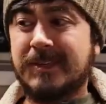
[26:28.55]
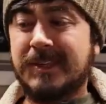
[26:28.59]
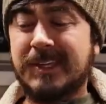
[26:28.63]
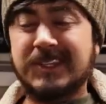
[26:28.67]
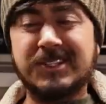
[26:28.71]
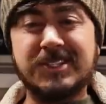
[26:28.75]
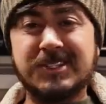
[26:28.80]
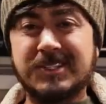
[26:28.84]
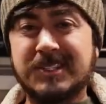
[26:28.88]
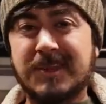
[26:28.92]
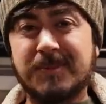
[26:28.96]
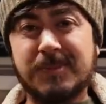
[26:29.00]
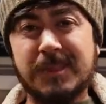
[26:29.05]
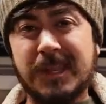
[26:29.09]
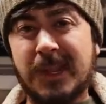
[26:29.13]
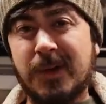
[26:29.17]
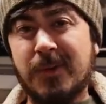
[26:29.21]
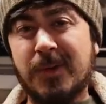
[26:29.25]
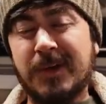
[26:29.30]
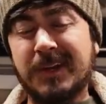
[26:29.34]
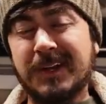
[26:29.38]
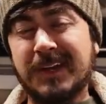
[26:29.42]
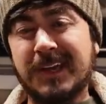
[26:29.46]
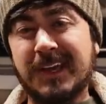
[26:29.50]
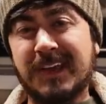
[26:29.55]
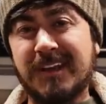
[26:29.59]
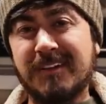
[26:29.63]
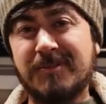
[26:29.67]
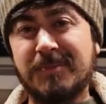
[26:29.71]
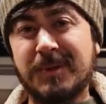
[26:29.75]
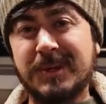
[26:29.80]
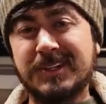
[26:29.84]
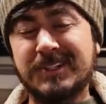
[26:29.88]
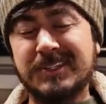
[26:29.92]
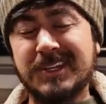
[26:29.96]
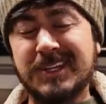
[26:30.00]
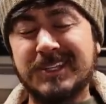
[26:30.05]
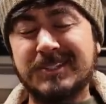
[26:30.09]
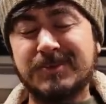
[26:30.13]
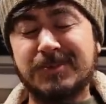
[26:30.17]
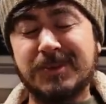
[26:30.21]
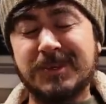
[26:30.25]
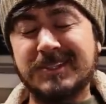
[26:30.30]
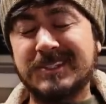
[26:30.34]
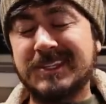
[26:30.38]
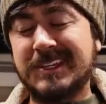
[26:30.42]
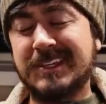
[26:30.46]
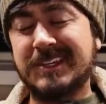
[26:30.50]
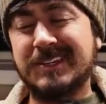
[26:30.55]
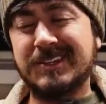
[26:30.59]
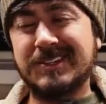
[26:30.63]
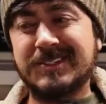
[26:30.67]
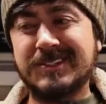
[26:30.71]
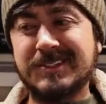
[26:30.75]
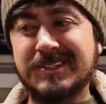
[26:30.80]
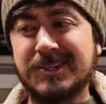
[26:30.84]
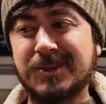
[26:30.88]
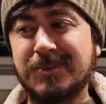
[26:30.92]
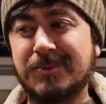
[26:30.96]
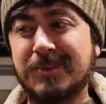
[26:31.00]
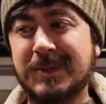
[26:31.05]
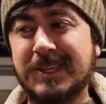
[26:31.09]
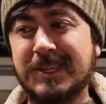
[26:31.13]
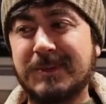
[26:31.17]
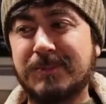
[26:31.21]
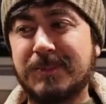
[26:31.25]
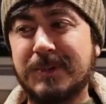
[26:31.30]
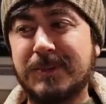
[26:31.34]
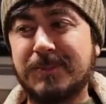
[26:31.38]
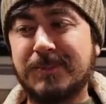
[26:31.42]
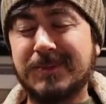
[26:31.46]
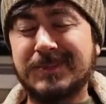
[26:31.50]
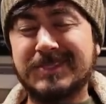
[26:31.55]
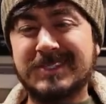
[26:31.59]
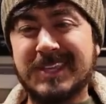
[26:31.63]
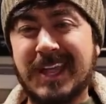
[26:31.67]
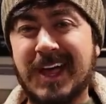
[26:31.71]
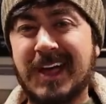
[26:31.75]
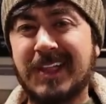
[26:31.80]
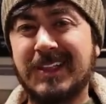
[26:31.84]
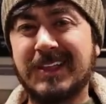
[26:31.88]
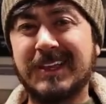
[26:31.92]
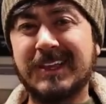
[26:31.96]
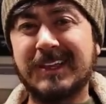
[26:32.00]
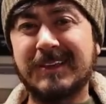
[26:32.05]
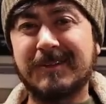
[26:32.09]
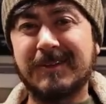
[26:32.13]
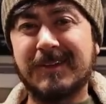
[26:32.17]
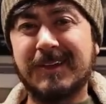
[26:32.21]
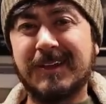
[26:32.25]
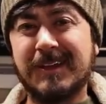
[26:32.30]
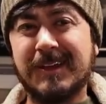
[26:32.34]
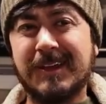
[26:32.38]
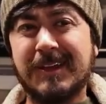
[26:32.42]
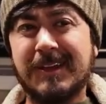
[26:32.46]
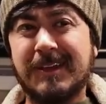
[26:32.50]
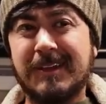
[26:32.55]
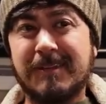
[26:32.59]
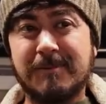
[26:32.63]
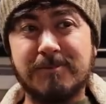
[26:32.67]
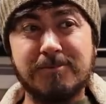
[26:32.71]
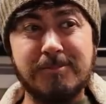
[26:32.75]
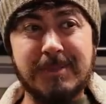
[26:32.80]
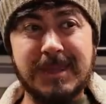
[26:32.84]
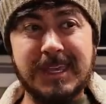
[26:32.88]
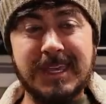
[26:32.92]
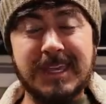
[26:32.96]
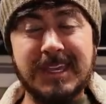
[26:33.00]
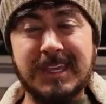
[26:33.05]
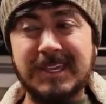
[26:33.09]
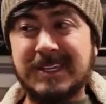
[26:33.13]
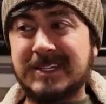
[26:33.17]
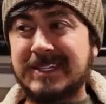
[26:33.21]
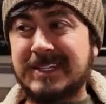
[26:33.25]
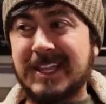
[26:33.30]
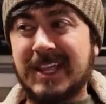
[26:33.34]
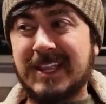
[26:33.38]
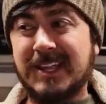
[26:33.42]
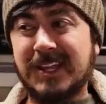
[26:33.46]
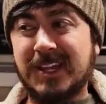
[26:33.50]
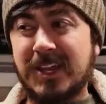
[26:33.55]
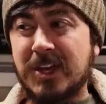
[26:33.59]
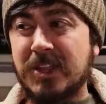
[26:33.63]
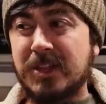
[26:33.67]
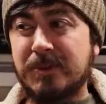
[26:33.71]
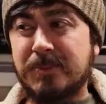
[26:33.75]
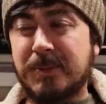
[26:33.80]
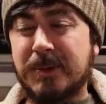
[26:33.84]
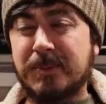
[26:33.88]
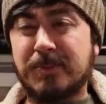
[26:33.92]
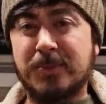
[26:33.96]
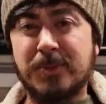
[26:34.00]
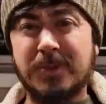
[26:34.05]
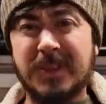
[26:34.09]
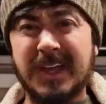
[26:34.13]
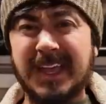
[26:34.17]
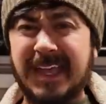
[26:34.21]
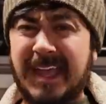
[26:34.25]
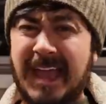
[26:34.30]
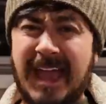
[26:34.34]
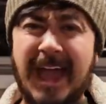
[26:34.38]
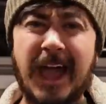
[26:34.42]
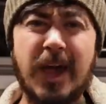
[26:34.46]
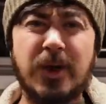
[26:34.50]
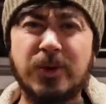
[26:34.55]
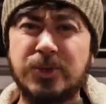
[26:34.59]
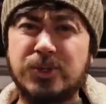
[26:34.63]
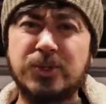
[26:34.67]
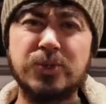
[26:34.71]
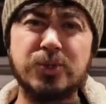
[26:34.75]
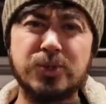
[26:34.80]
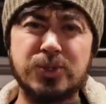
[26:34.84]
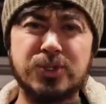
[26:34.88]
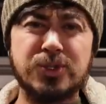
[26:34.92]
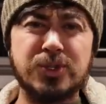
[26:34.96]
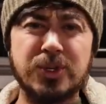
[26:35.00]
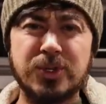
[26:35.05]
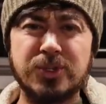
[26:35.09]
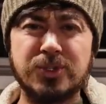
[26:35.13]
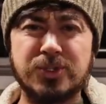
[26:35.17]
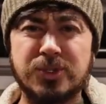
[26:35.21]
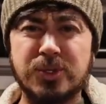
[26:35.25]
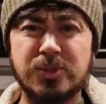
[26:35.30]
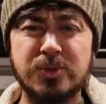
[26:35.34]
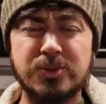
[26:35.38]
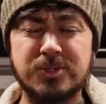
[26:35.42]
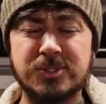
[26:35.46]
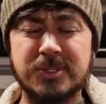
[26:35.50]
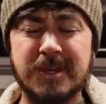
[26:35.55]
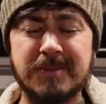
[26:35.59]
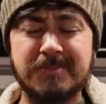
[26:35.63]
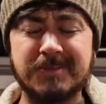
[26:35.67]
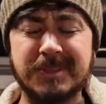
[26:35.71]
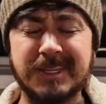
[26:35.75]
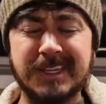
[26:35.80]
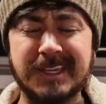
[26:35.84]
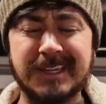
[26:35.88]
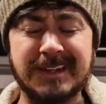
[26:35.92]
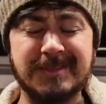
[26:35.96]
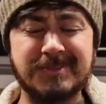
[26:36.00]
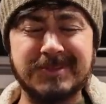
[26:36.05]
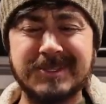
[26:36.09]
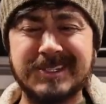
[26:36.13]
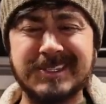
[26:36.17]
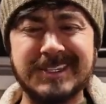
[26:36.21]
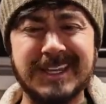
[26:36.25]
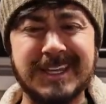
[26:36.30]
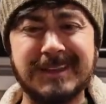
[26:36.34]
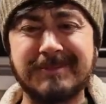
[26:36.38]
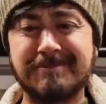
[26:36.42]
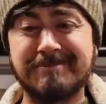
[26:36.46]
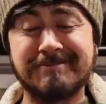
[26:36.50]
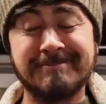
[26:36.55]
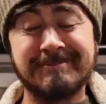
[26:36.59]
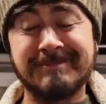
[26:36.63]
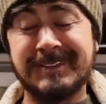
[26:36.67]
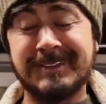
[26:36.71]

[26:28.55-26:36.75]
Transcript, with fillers: That's just something I wanted to get off my chest, because I hear so many people telling me and telling other people like how you should do something, and I'm just like,